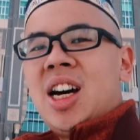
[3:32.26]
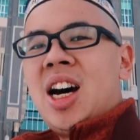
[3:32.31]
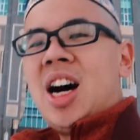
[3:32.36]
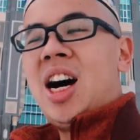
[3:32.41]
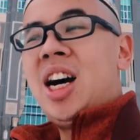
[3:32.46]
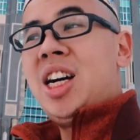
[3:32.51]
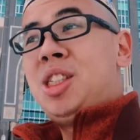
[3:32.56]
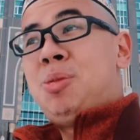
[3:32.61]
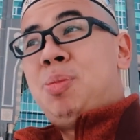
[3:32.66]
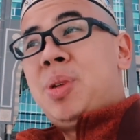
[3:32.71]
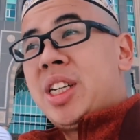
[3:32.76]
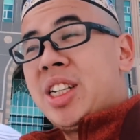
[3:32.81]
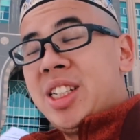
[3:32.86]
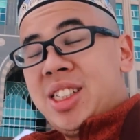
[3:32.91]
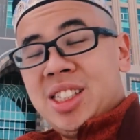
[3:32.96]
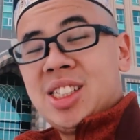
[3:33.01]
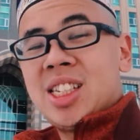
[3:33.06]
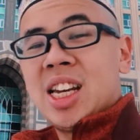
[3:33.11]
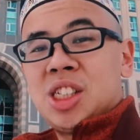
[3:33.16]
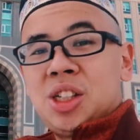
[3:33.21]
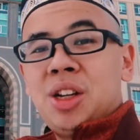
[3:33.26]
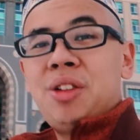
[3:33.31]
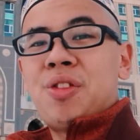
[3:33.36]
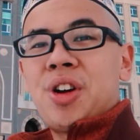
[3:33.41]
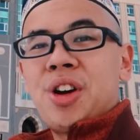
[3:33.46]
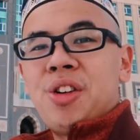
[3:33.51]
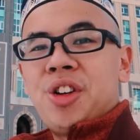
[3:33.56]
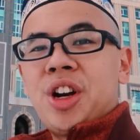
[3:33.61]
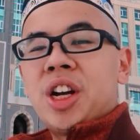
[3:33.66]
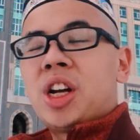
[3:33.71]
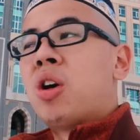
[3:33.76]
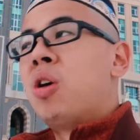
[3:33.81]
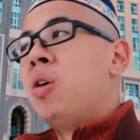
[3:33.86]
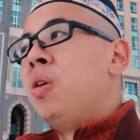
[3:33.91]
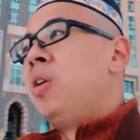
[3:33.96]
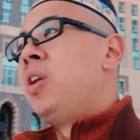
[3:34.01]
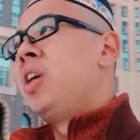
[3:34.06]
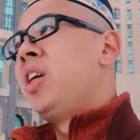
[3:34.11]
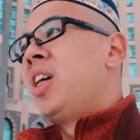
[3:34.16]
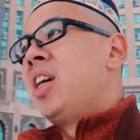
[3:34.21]
It's because it's actually very, very
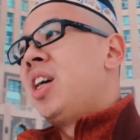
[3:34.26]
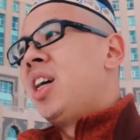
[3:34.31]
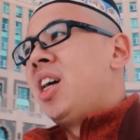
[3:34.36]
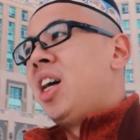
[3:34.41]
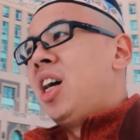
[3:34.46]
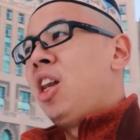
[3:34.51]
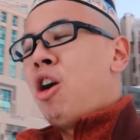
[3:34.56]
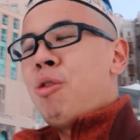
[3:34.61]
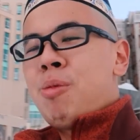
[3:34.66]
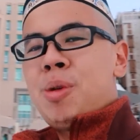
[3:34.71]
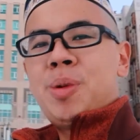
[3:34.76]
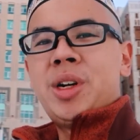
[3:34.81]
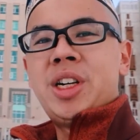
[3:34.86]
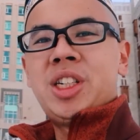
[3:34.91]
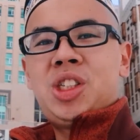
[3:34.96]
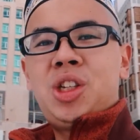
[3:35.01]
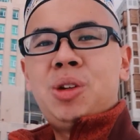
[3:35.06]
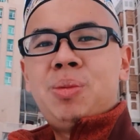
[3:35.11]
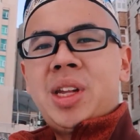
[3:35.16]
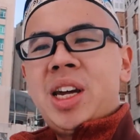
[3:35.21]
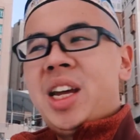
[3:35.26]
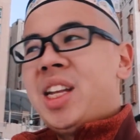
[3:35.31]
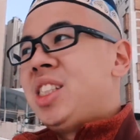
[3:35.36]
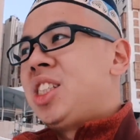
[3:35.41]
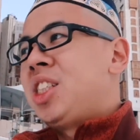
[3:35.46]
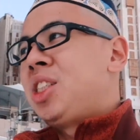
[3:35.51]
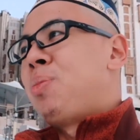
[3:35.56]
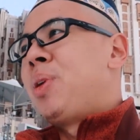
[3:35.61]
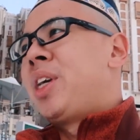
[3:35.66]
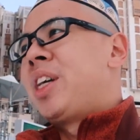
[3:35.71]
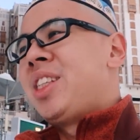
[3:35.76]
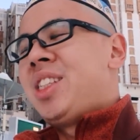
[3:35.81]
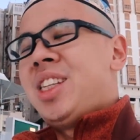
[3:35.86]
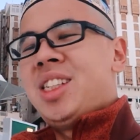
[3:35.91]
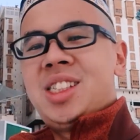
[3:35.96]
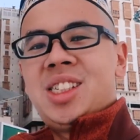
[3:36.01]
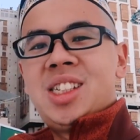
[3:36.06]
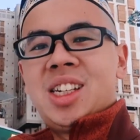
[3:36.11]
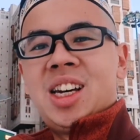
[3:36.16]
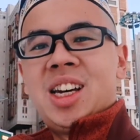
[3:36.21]
cold. A lot of people assume that just because
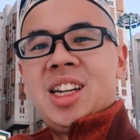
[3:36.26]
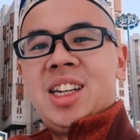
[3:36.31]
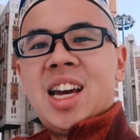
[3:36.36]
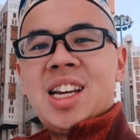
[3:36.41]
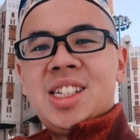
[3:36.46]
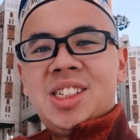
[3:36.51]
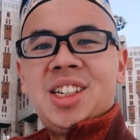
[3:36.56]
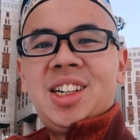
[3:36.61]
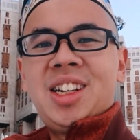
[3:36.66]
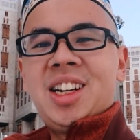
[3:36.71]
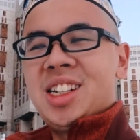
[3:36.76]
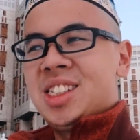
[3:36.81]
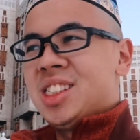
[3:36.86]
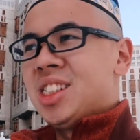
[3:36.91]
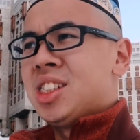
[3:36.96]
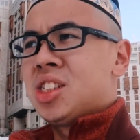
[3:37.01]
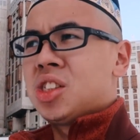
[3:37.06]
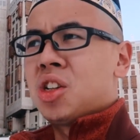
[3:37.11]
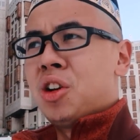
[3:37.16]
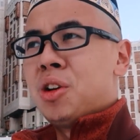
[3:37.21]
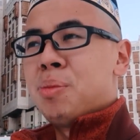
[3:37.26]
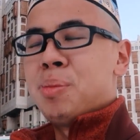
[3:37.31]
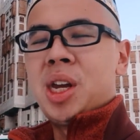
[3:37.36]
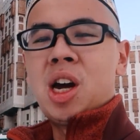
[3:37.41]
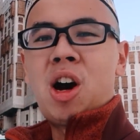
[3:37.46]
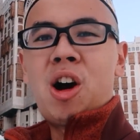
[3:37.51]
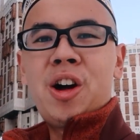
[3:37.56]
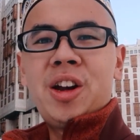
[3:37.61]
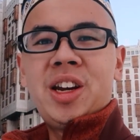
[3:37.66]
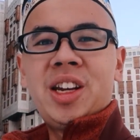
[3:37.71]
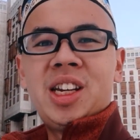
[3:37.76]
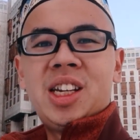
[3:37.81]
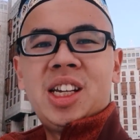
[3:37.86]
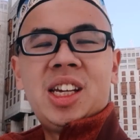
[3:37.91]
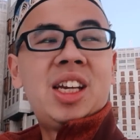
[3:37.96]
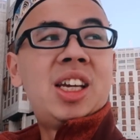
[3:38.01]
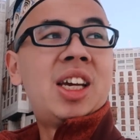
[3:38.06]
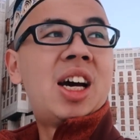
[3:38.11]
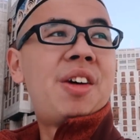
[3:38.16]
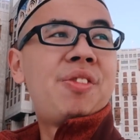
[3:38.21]
it's a desert, that it's going to be hot in
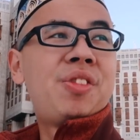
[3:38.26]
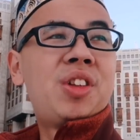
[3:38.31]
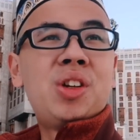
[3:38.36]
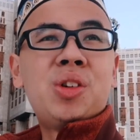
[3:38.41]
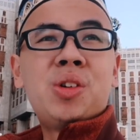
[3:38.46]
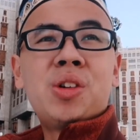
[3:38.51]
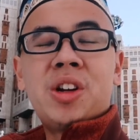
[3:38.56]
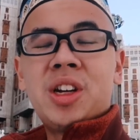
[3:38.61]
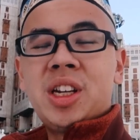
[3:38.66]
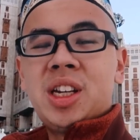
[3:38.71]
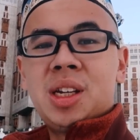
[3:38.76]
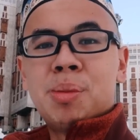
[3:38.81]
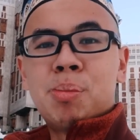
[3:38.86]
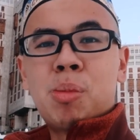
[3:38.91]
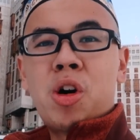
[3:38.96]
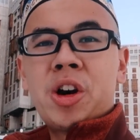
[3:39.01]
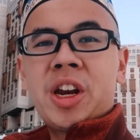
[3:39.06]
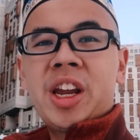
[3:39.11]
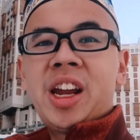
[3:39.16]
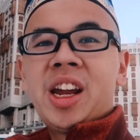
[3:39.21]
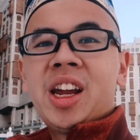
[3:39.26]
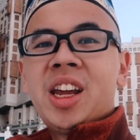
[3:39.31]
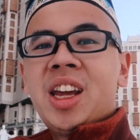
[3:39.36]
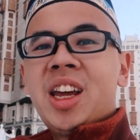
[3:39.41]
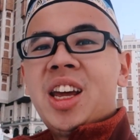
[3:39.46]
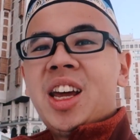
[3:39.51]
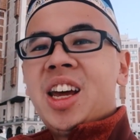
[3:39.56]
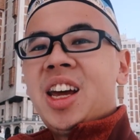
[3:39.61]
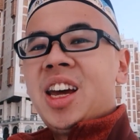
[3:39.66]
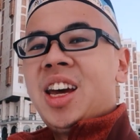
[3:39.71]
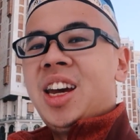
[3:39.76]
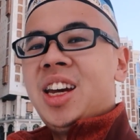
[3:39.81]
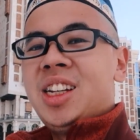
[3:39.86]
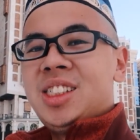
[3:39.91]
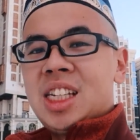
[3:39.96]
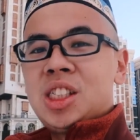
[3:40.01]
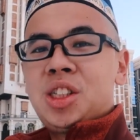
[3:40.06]
the afternoon or in the morning. It's